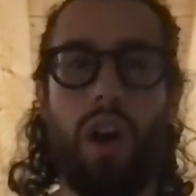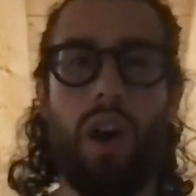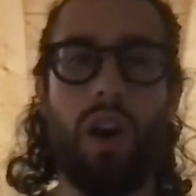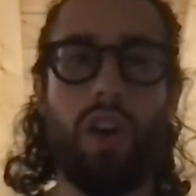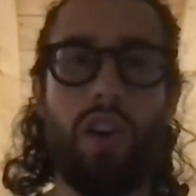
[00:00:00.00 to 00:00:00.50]

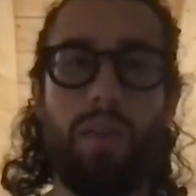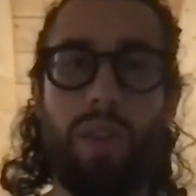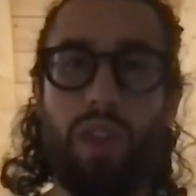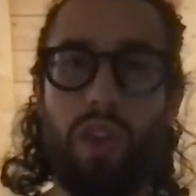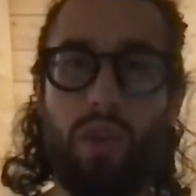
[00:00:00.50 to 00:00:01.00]
could have been
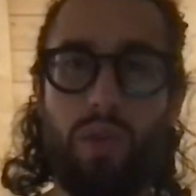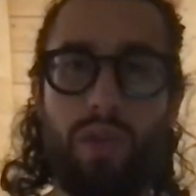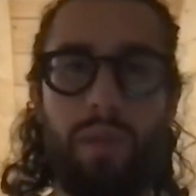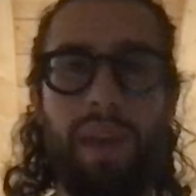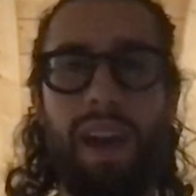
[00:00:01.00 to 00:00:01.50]
used on
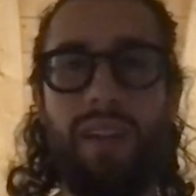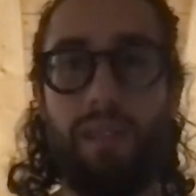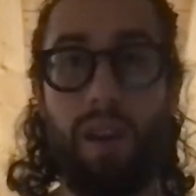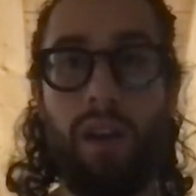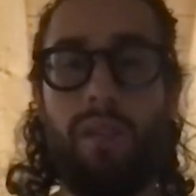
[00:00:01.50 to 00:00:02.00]
behalf
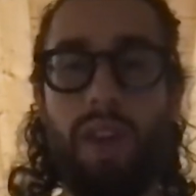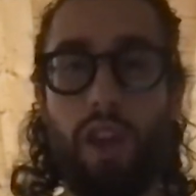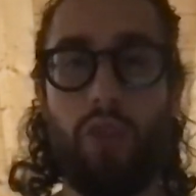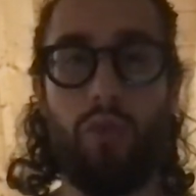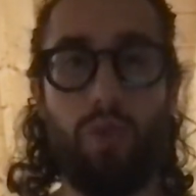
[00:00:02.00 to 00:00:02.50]
of a
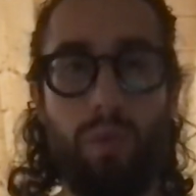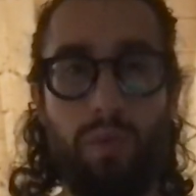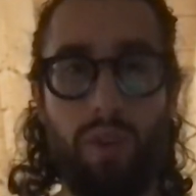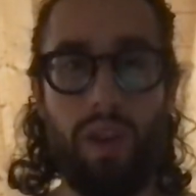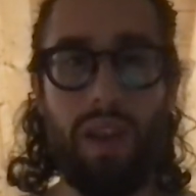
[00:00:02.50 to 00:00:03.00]
group or
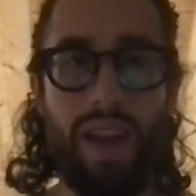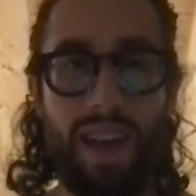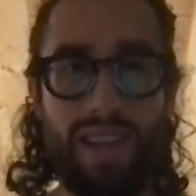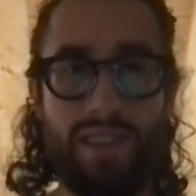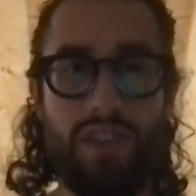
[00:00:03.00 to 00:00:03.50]
a class
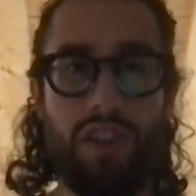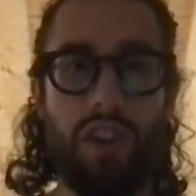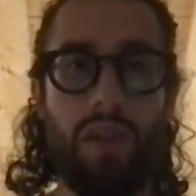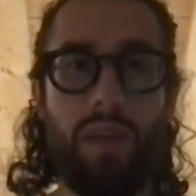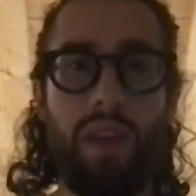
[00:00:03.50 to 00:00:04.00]
to
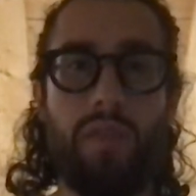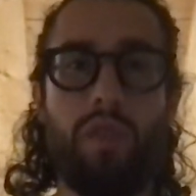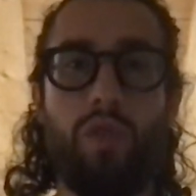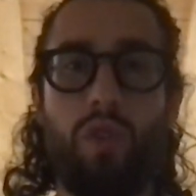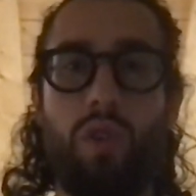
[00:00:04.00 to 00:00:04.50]
determine if
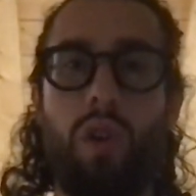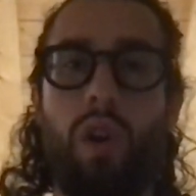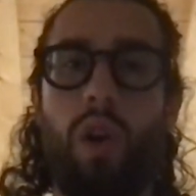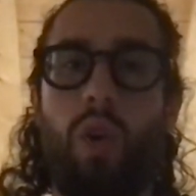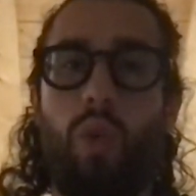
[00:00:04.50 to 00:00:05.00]
Google
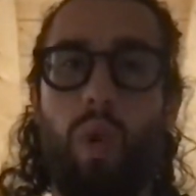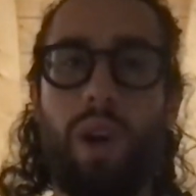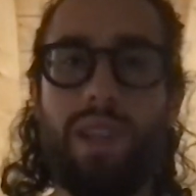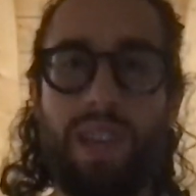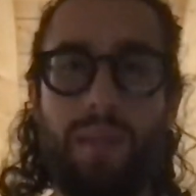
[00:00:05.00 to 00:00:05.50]
was
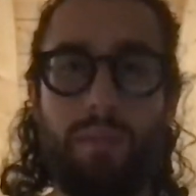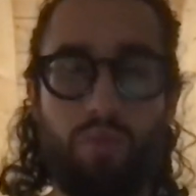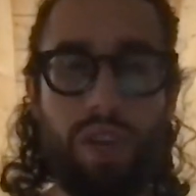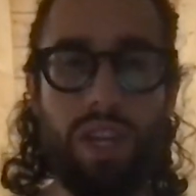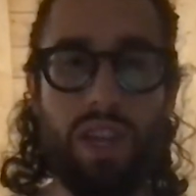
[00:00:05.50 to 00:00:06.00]
in
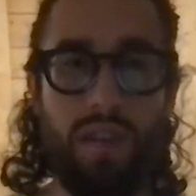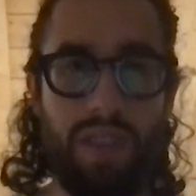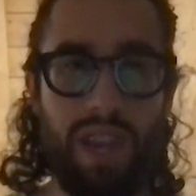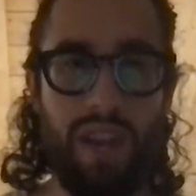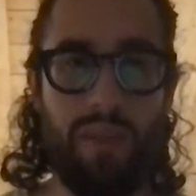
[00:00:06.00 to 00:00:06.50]
breach of the
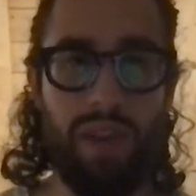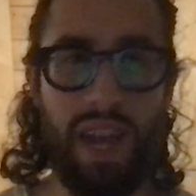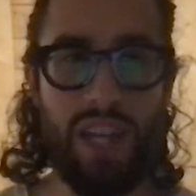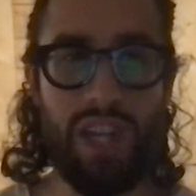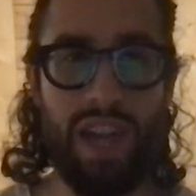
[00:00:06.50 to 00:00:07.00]
Data
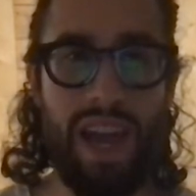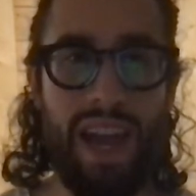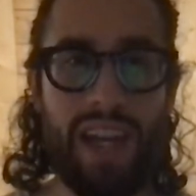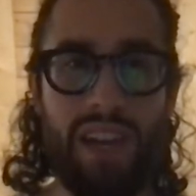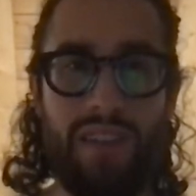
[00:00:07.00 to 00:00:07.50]
Protection Act
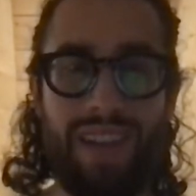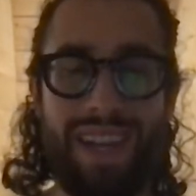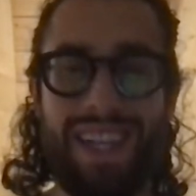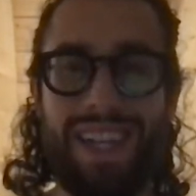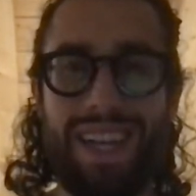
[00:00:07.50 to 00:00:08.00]
of
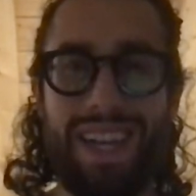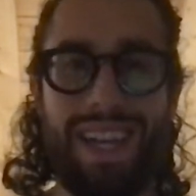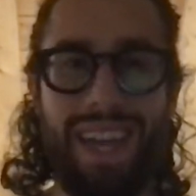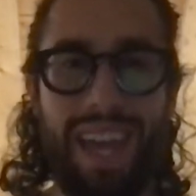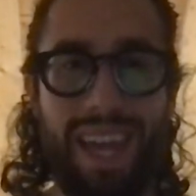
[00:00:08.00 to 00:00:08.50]

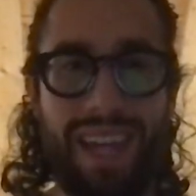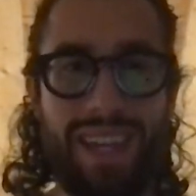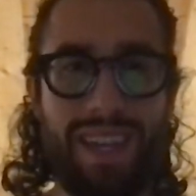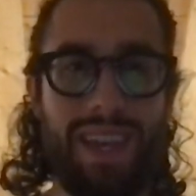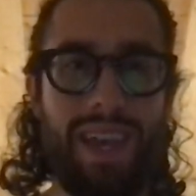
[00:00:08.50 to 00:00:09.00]
1998.
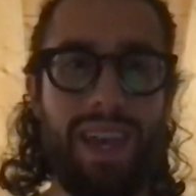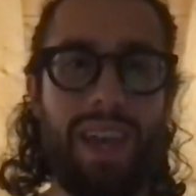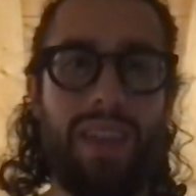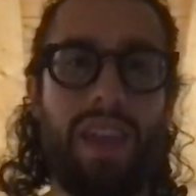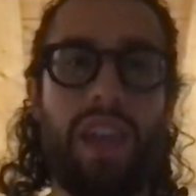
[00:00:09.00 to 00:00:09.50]

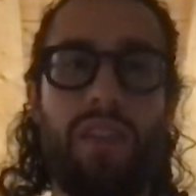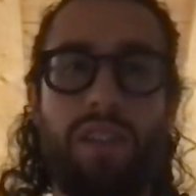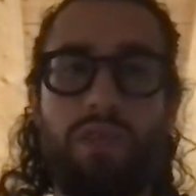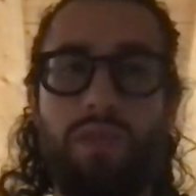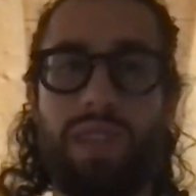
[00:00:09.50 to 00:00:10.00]
The
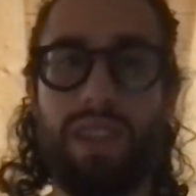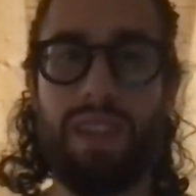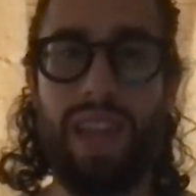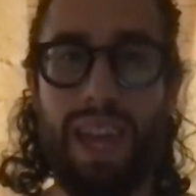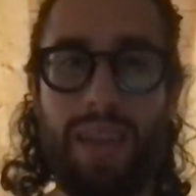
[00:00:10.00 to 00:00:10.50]
individual
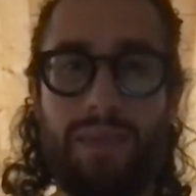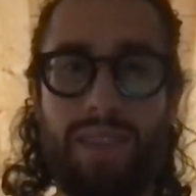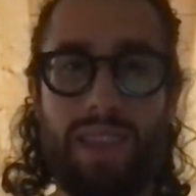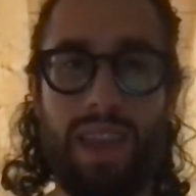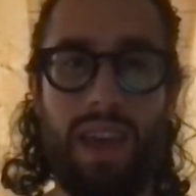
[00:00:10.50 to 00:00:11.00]
claims
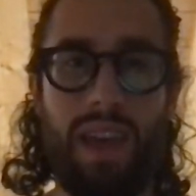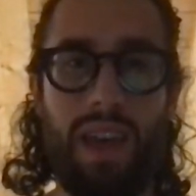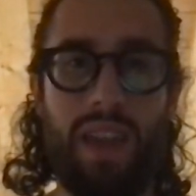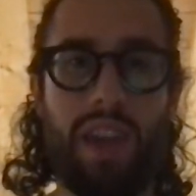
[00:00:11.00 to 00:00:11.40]
that could